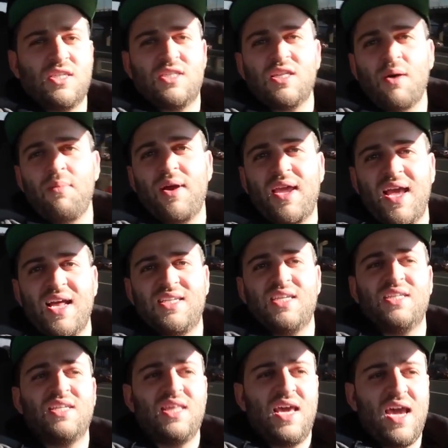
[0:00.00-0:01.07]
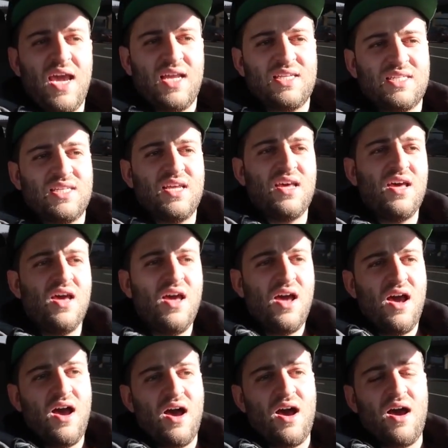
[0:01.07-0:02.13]
someone gets into the 8s,
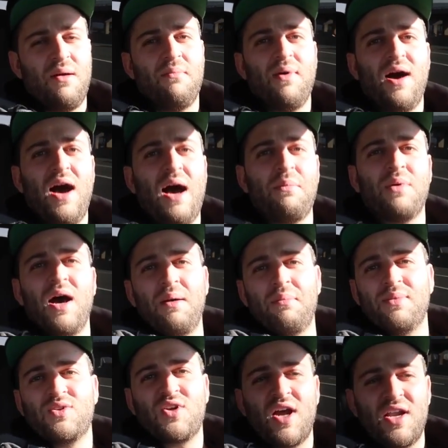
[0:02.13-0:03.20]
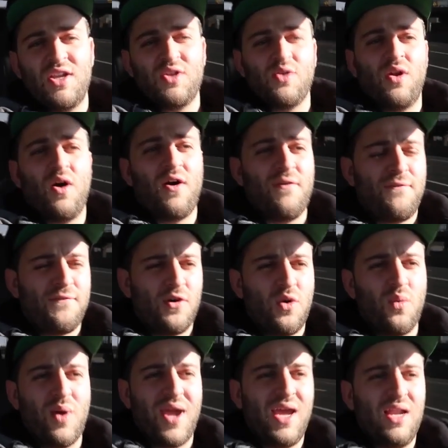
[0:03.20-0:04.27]
I'm gonna try to do it all full
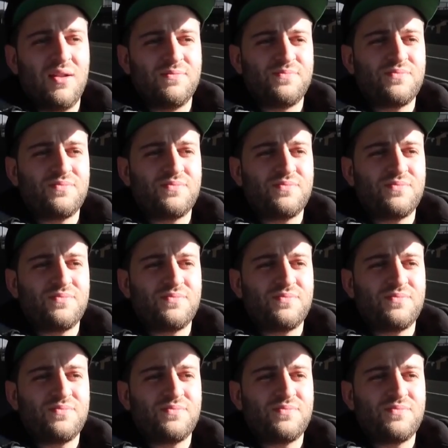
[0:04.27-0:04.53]
weight.